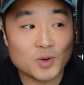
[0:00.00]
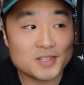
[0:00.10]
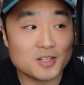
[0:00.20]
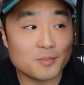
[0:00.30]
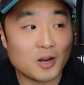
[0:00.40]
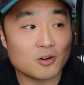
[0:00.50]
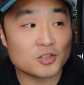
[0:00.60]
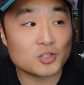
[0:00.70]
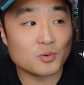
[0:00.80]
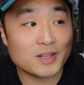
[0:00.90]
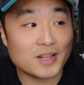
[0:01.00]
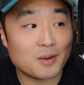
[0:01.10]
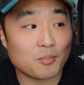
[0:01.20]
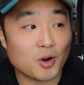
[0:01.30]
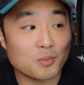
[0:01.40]
I see the Mariners doing
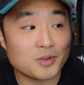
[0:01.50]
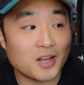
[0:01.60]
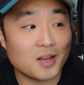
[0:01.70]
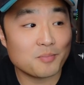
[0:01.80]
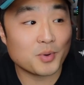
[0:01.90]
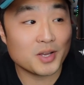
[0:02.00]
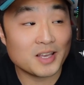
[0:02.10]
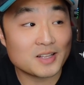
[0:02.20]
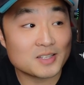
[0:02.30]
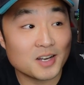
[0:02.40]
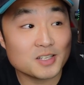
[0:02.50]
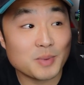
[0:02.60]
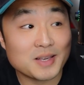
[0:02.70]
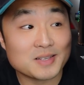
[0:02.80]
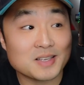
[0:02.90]
that? Probably not, but it does
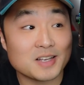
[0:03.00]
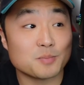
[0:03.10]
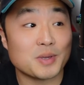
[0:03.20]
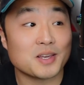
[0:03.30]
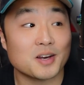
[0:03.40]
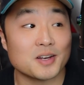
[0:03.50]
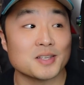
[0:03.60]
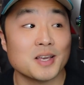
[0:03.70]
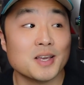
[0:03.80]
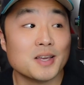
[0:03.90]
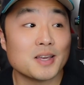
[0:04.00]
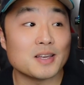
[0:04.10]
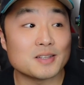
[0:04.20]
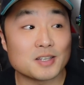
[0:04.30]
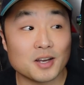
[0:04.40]
make sense because
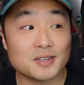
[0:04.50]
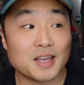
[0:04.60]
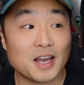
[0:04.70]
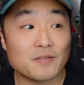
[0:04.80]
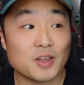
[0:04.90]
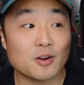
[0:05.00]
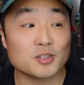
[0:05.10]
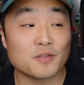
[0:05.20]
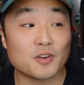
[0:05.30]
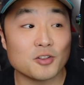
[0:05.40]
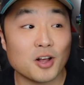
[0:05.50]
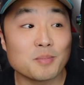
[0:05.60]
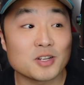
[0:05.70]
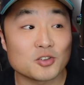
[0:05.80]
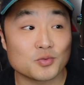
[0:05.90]
he does have years of
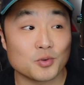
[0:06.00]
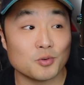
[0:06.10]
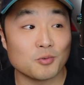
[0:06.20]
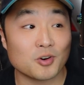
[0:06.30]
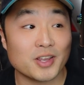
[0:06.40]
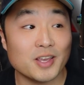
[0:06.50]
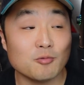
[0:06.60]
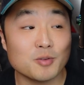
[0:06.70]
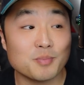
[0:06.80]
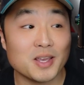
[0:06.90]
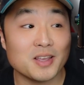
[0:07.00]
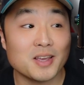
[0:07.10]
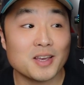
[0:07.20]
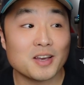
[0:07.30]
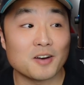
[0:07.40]
club control where he would be
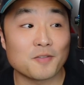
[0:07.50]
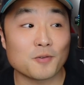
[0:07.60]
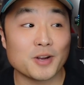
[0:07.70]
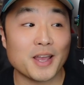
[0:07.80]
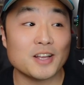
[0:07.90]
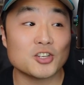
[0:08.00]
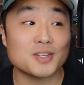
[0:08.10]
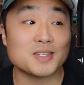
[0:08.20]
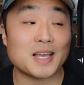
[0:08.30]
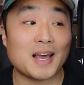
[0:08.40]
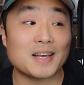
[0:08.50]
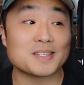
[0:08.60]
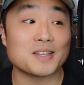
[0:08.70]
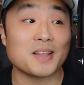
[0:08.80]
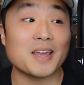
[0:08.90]
a free agent
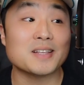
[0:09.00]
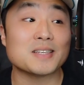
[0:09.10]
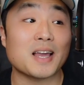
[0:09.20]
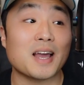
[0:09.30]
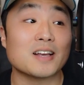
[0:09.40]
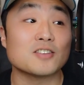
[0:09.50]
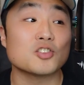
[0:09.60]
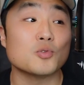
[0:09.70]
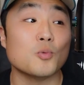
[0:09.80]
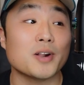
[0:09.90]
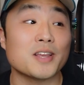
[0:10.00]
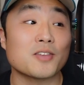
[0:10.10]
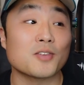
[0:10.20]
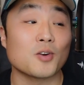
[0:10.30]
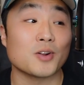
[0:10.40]
as late as
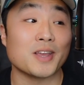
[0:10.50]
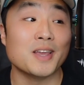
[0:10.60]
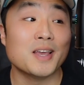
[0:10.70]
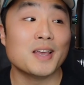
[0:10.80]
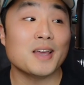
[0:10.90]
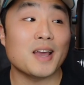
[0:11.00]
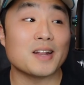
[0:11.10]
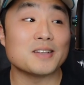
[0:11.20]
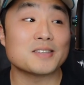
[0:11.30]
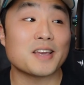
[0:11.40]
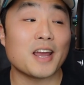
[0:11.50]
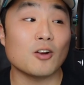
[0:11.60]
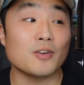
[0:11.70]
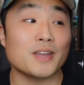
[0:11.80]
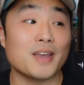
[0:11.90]
2030, and he's
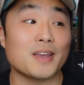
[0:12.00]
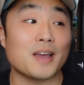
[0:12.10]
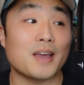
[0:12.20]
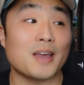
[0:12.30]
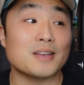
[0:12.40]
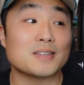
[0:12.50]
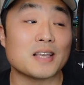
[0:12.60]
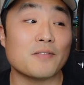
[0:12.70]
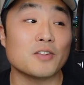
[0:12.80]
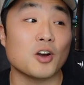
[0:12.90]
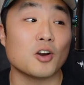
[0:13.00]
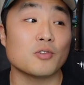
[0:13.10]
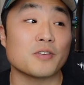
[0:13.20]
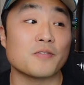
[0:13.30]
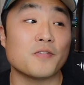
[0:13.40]
carrying a
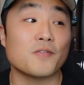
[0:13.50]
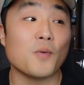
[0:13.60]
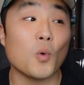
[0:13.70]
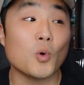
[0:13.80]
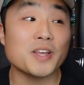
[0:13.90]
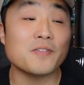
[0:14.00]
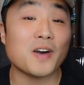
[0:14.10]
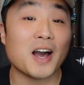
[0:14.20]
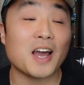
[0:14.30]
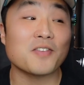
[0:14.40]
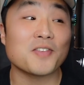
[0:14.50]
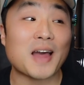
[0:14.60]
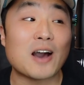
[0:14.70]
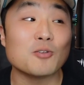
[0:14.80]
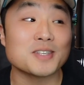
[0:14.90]

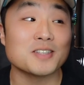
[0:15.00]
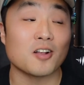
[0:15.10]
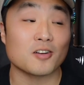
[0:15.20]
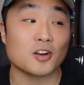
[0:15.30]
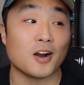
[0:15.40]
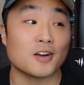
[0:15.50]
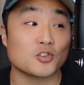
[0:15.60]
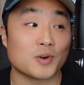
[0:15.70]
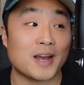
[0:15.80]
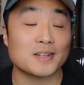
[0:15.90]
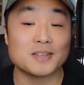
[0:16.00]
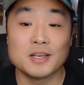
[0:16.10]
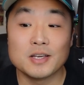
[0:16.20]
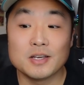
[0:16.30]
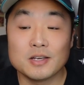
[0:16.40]
$745,000 contract.
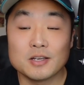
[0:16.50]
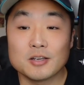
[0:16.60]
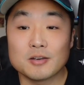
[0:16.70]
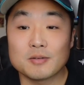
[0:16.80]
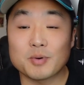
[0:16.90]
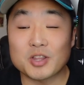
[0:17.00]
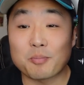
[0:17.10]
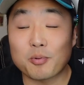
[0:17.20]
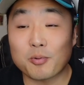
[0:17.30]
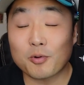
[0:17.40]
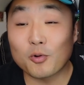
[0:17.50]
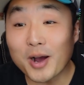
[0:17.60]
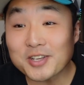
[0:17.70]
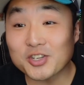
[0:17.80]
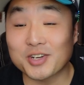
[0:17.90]
But the
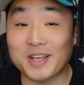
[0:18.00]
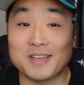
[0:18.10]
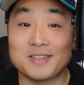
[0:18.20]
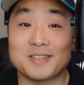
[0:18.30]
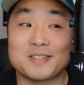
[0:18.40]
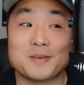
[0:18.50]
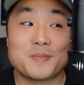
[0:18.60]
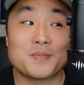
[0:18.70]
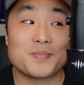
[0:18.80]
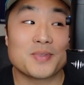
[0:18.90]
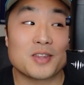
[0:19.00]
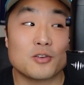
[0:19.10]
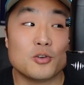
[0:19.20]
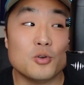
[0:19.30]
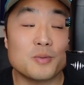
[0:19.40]
question is,
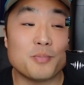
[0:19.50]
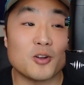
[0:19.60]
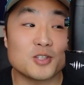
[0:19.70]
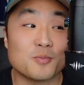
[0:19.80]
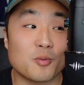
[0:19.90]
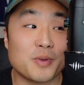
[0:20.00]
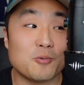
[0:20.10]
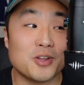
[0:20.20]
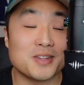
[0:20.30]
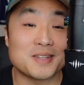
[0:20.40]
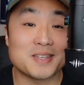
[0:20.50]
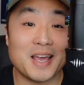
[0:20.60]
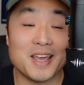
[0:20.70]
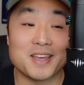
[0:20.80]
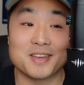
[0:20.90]
who would Baltimore be willing to
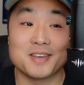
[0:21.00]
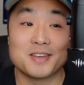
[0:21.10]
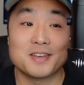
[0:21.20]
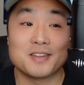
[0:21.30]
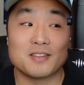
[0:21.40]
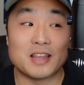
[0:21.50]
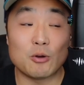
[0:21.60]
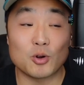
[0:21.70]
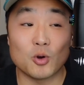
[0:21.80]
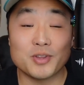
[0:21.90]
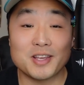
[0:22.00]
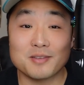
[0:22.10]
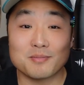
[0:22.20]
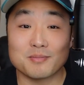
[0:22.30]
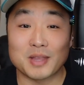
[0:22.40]
take? They
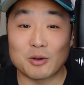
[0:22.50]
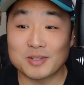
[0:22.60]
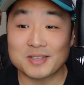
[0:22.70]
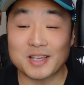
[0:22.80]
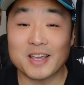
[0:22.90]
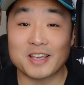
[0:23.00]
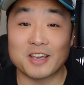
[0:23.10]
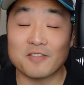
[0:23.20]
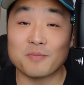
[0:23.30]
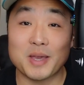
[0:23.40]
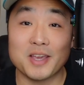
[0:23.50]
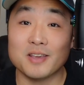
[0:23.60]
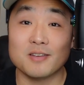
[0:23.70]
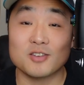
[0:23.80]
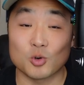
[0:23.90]
would say, give
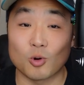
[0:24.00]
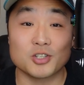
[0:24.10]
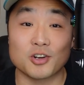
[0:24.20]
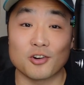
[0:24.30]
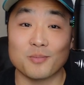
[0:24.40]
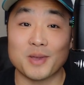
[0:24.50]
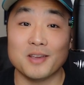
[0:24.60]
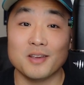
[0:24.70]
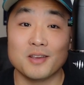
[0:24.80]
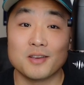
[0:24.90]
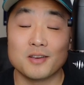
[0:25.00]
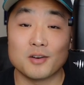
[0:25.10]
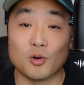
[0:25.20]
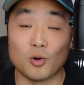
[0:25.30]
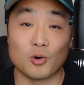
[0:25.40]
me George Kirby
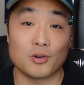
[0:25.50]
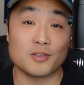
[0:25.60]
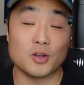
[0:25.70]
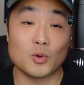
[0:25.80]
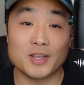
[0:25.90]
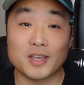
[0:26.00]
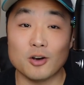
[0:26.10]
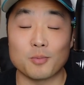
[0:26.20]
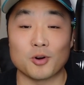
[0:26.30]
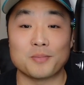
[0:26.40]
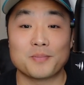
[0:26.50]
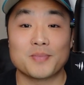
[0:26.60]
or Logan Gilbert.